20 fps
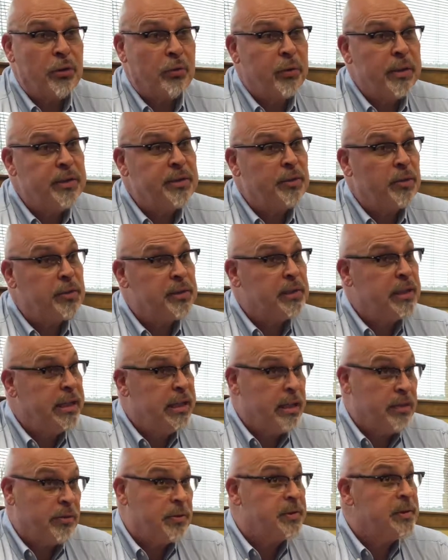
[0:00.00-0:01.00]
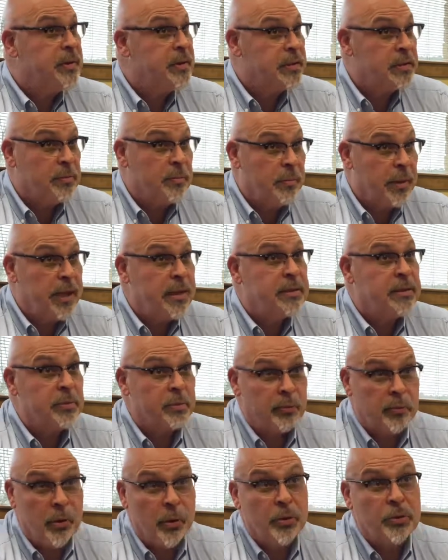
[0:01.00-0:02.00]
resource and ecosystem-based
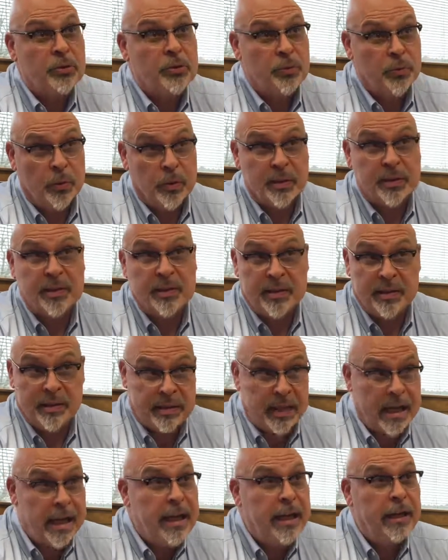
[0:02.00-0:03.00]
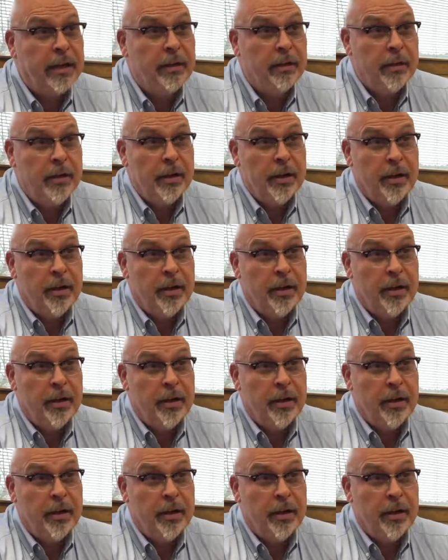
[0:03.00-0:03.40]
approach towards sustaining